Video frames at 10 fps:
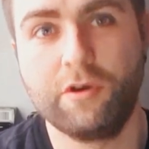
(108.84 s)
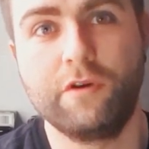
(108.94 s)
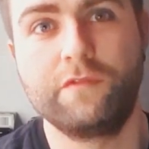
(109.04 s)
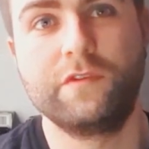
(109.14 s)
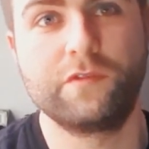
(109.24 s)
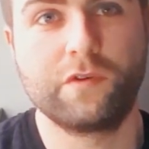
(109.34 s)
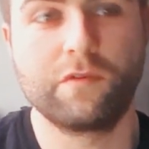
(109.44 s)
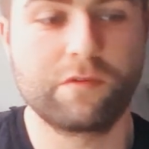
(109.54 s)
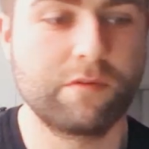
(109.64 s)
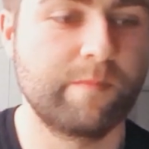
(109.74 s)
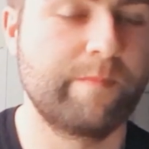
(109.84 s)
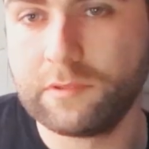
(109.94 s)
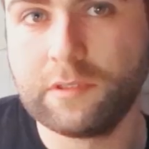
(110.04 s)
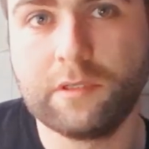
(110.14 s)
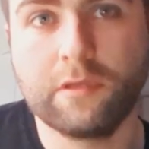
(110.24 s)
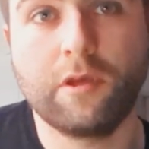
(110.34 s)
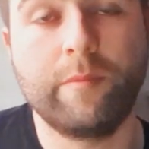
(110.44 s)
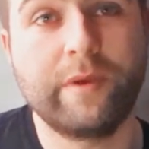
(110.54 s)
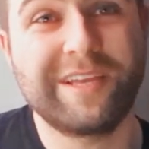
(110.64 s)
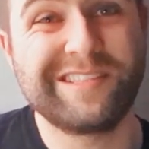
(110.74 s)
of the song? got
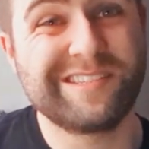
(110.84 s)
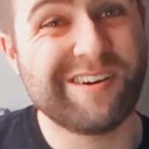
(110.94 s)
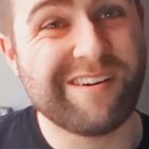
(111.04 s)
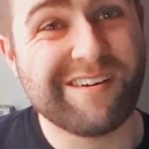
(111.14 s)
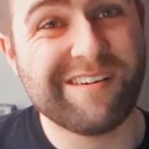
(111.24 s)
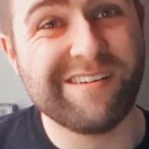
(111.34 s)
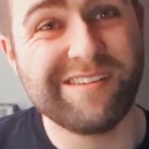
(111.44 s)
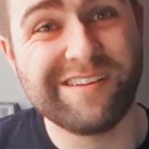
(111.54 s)
my guitar.